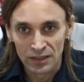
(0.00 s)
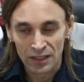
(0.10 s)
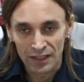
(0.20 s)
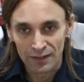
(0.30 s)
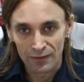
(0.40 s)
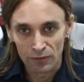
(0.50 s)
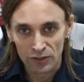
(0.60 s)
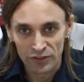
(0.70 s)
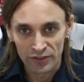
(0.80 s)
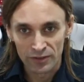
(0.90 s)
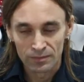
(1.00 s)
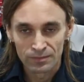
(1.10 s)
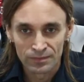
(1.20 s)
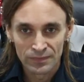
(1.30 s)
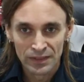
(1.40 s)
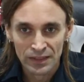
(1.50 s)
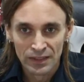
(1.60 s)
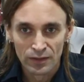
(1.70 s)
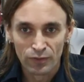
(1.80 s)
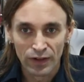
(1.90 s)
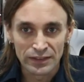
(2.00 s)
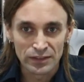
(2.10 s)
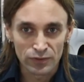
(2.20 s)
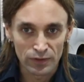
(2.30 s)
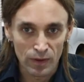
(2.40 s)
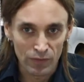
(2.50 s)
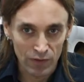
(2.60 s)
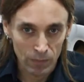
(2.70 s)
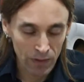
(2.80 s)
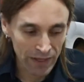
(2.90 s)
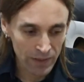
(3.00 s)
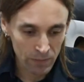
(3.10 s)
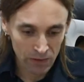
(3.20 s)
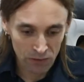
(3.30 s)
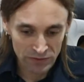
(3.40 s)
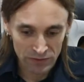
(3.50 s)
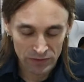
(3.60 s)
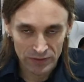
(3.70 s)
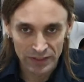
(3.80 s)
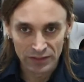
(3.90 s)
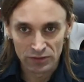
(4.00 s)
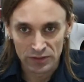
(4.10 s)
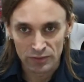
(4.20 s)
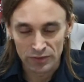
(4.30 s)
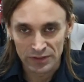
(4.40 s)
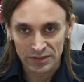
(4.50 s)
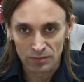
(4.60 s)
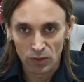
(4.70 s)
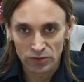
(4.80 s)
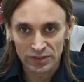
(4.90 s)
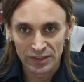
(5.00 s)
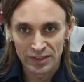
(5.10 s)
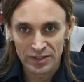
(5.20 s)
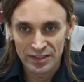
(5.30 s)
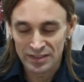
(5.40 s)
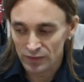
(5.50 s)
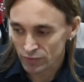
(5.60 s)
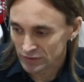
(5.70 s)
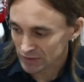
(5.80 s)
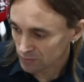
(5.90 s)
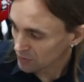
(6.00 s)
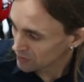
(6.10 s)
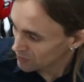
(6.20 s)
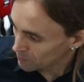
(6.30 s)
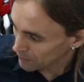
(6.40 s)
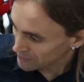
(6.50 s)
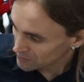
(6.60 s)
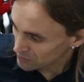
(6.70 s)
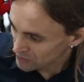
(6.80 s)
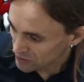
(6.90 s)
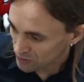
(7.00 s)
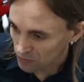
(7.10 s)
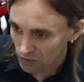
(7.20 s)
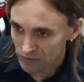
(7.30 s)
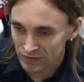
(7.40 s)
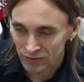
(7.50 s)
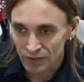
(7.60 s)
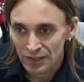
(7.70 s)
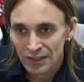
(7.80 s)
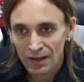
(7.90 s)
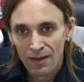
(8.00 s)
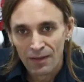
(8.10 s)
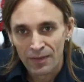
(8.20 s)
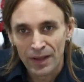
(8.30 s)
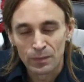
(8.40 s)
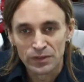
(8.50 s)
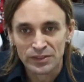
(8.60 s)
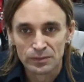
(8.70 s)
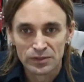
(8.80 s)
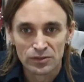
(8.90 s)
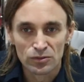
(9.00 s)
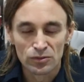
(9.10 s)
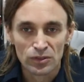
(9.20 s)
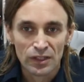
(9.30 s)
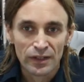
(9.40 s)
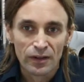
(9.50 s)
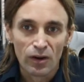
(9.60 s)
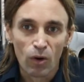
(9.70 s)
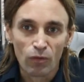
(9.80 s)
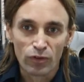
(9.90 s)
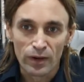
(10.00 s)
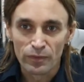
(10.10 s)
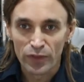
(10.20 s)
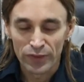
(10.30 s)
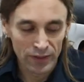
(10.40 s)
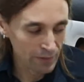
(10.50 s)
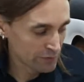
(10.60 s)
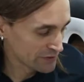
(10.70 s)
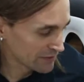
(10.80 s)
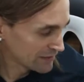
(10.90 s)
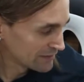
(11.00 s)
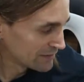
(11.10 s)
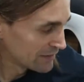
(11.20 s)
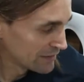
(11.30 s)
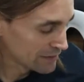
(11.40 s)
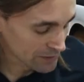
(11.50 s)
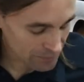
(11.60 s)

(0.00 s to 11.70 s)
like the original. Felt different when playing, but also you could hear a difference. And mostly these differences were in the bass region, or also Kemper seems to overemphasize the